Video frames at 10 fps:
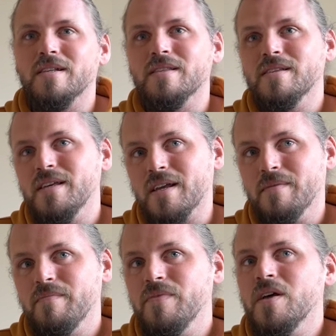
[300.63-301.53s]
in the city,
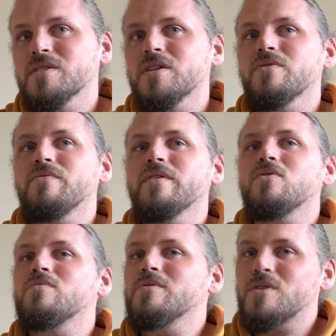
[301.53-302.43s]
so you'll feel
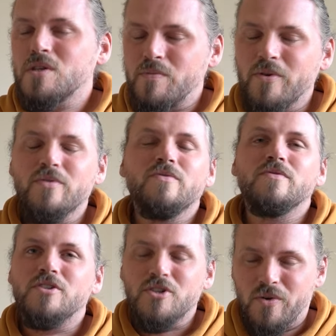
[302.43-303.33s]
almost spoiled
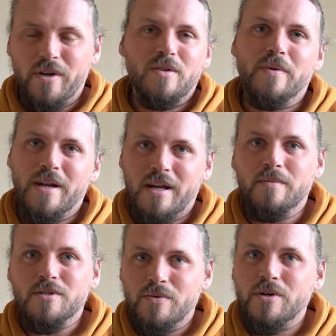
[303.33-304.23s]
for choice when it
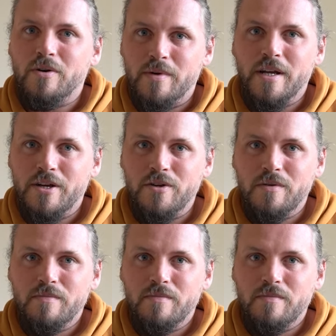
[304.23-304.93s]
comes to accommodation.